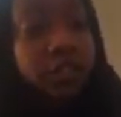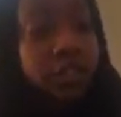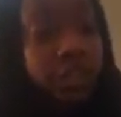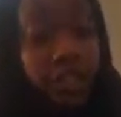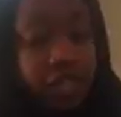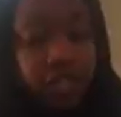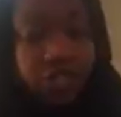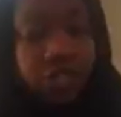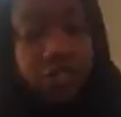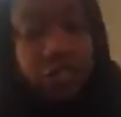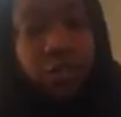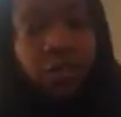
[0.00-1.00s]

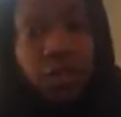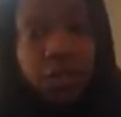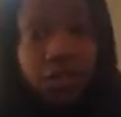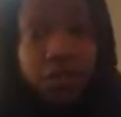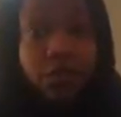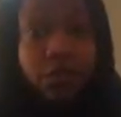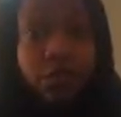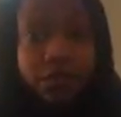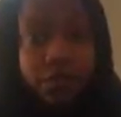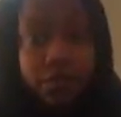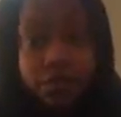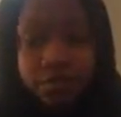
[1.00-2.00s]
changed a lot
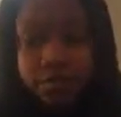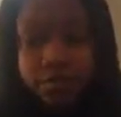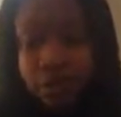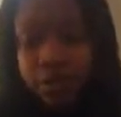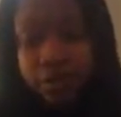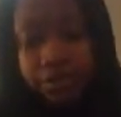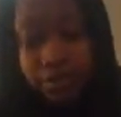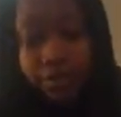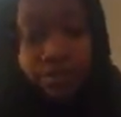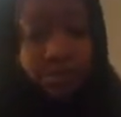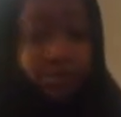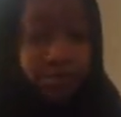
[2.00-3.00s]
throughout
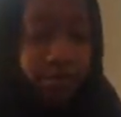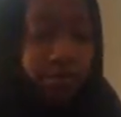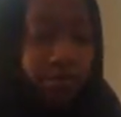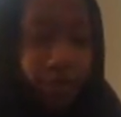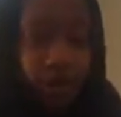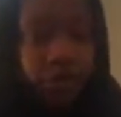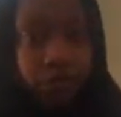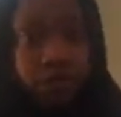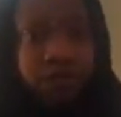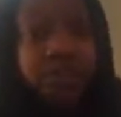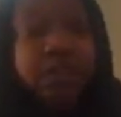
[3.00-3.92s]
his novel.